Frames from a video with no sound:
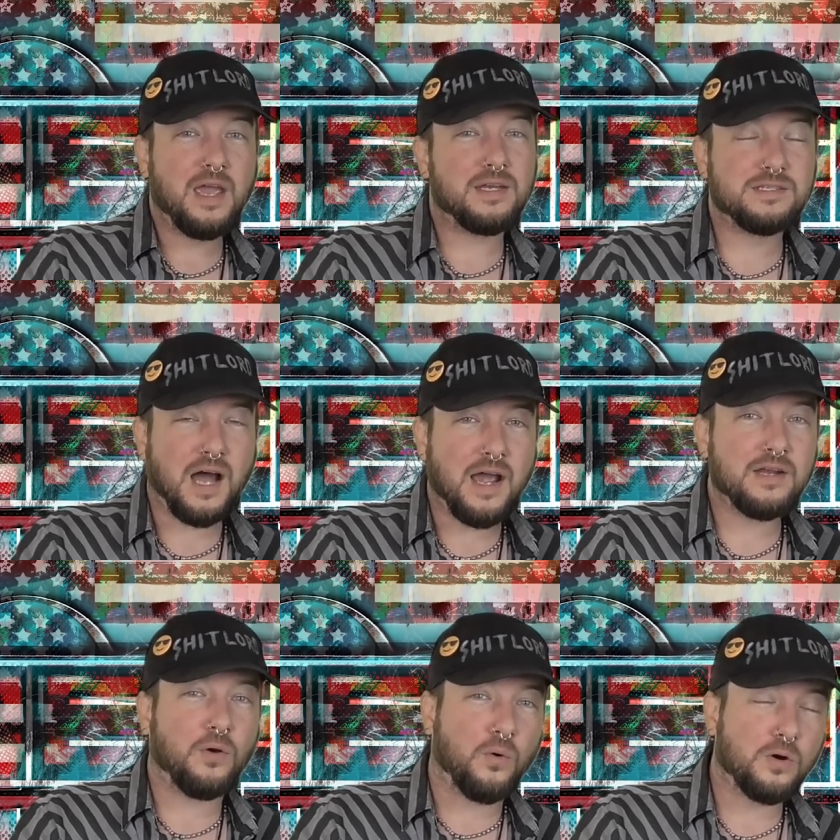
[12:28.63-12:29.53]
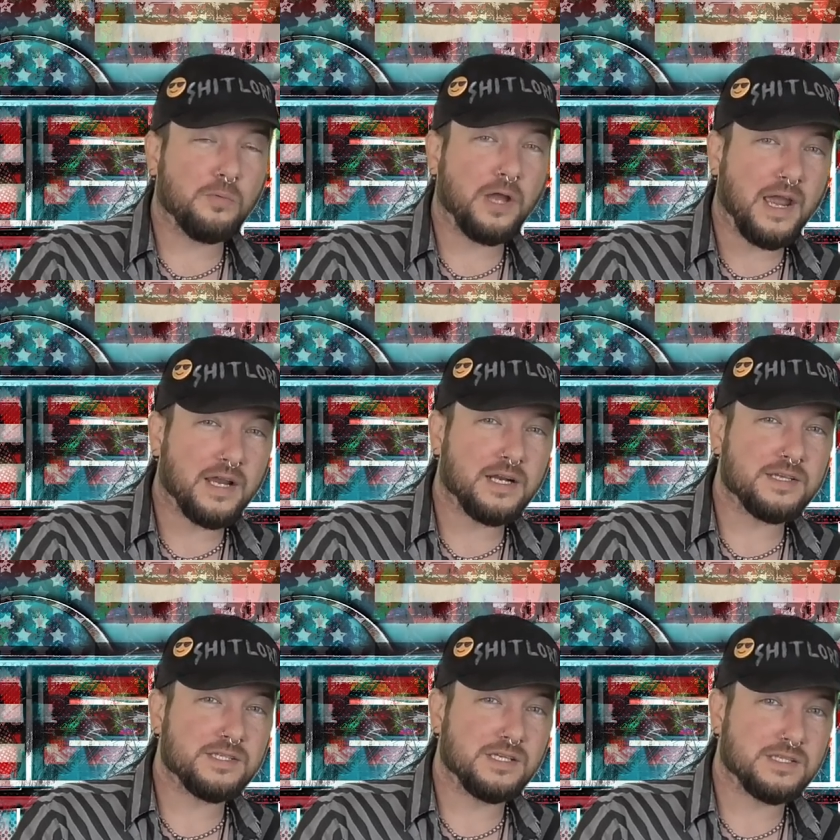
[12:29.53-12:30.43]
and died horrible,
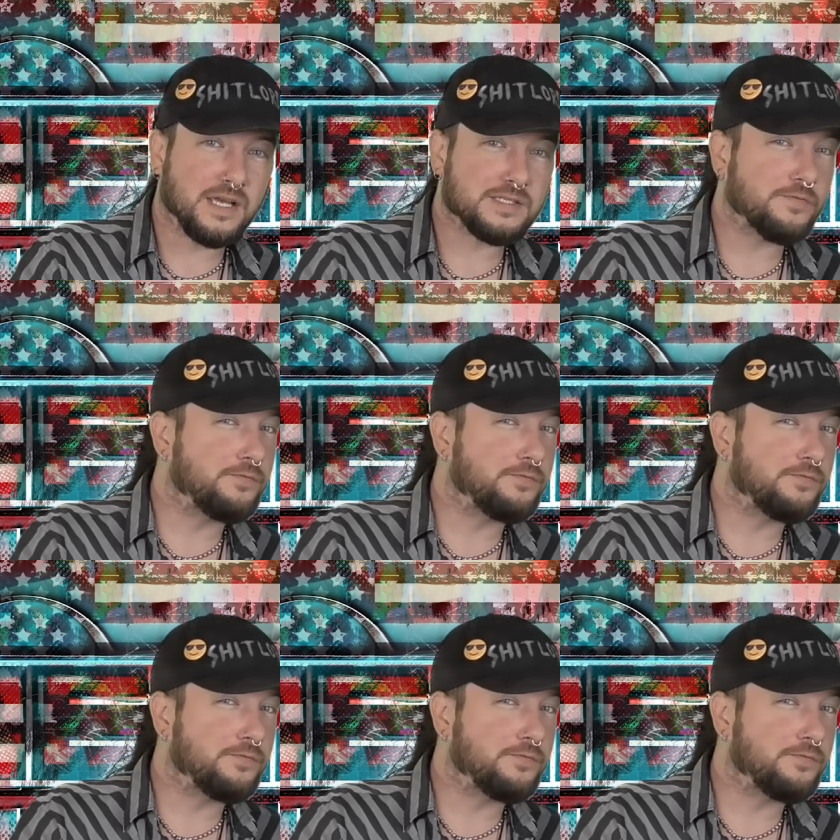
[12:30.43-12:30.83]
agonizing deaths